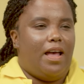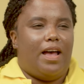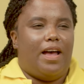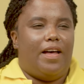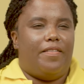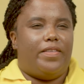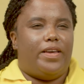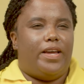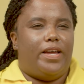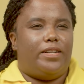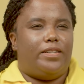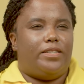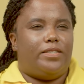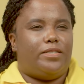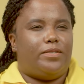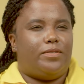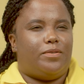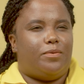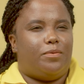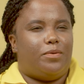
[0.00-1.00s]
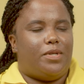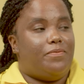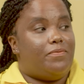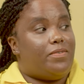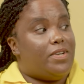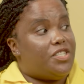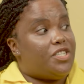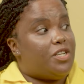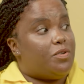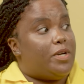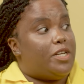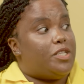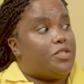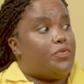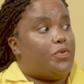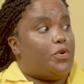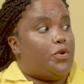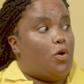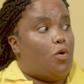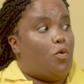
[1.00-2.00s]
And then inflation waits
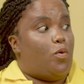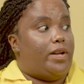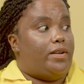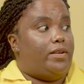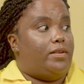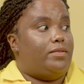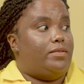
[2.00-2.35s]
for no one.